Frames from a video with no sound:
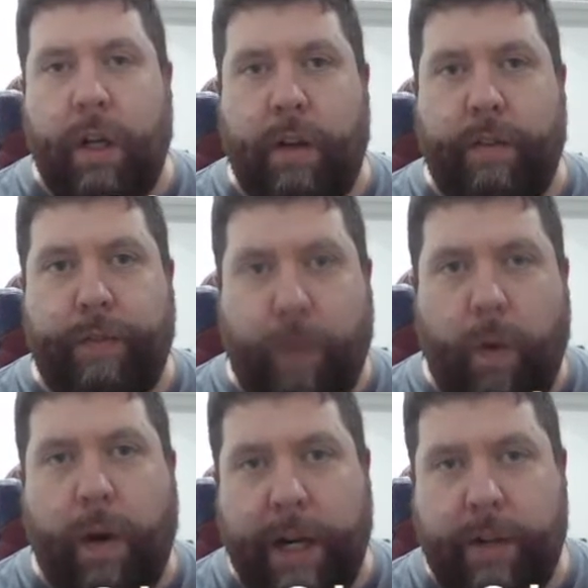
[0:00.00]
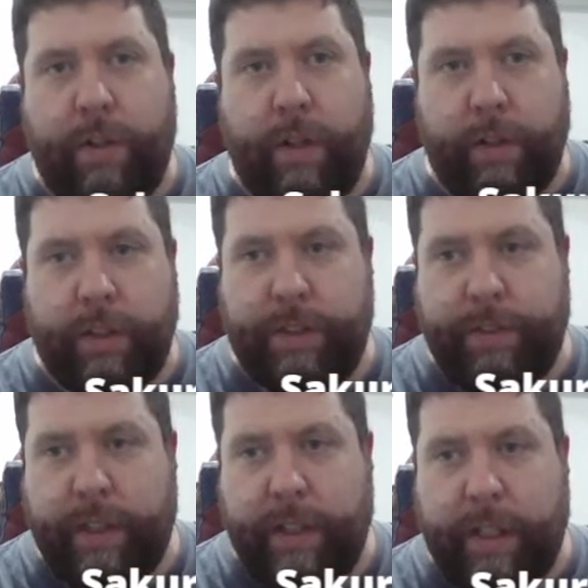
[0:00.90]
$400 for
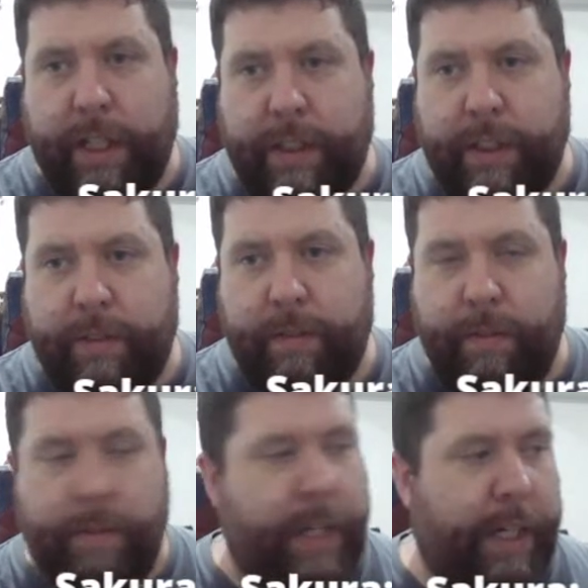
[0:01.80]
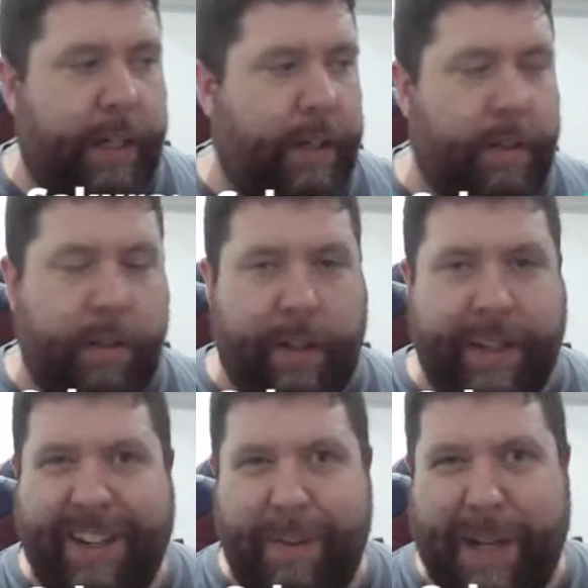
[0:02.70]
the deluxe thing. I
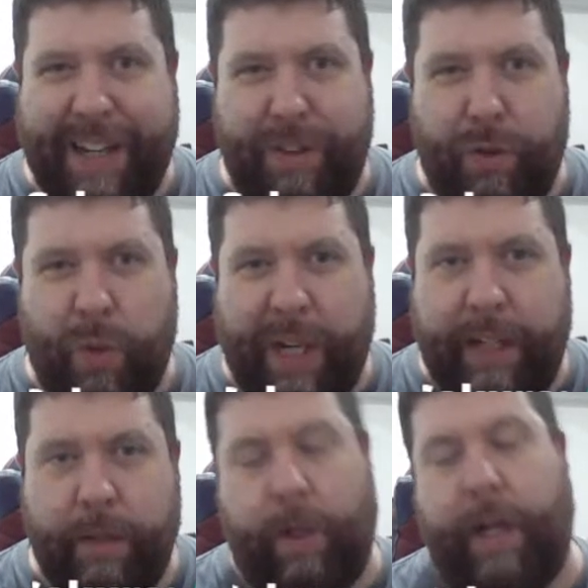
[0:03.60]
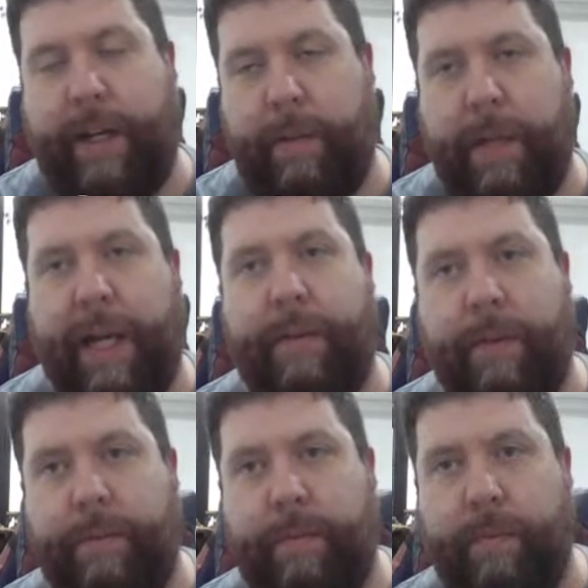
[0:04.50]
think I paid $3. Well, I didn't pay. The
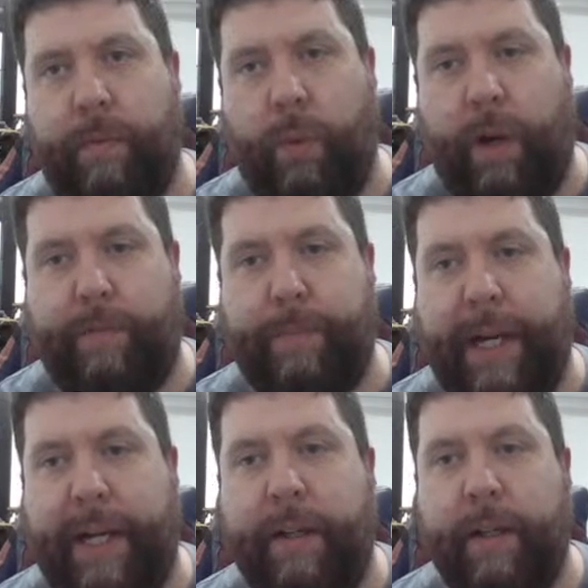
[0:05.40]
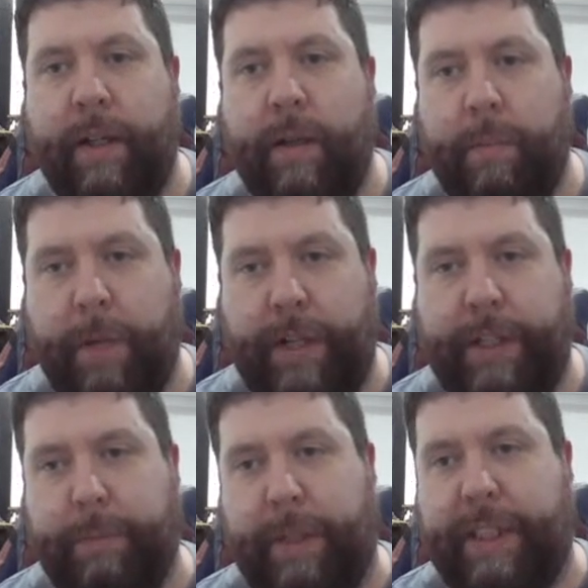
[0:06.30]
wife paid, but I
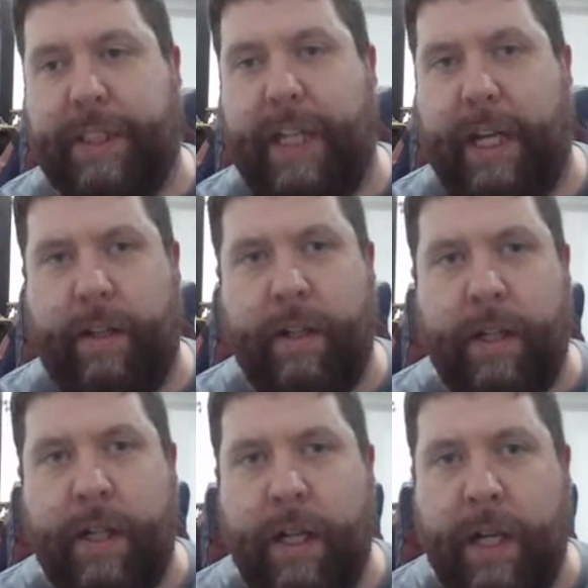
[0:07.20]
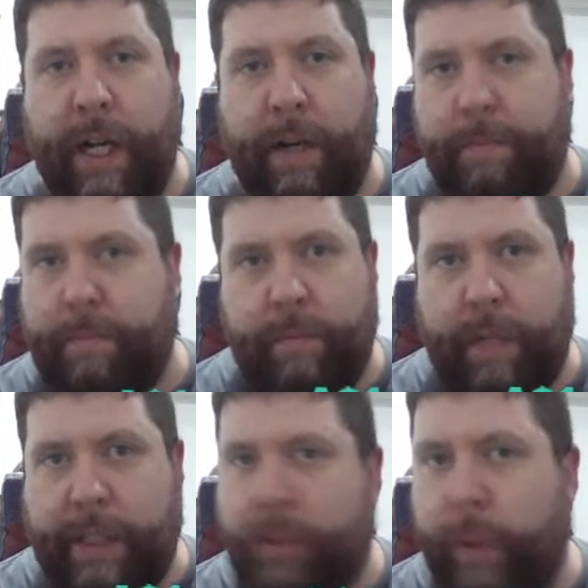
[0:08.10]
used my discount. I
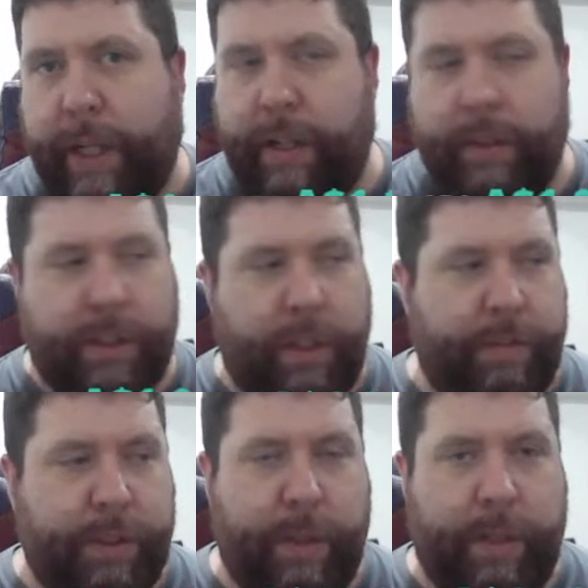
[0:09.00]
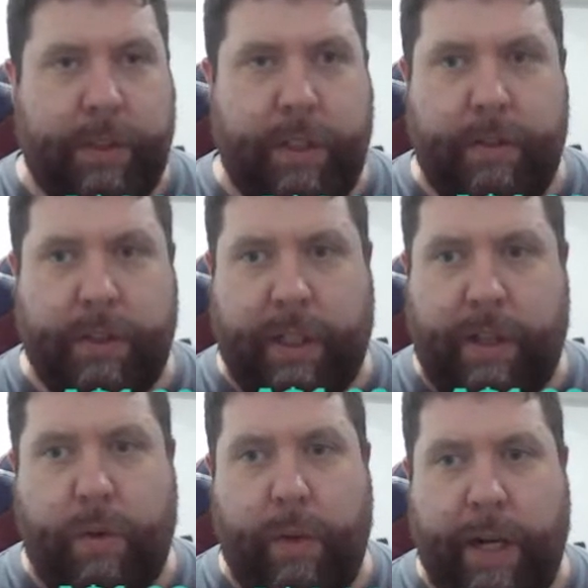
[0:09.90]
had $20 off as well, so it was like
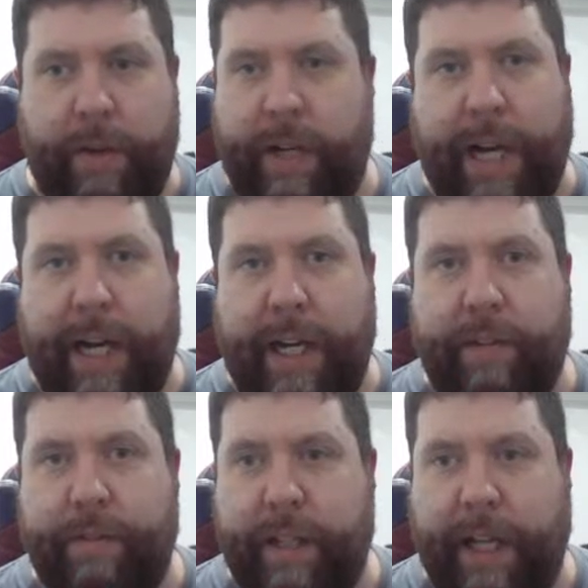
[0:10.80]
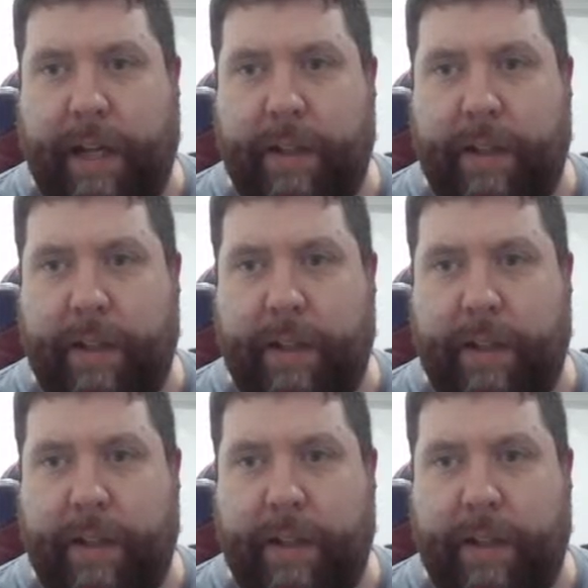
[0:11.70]
$380 for that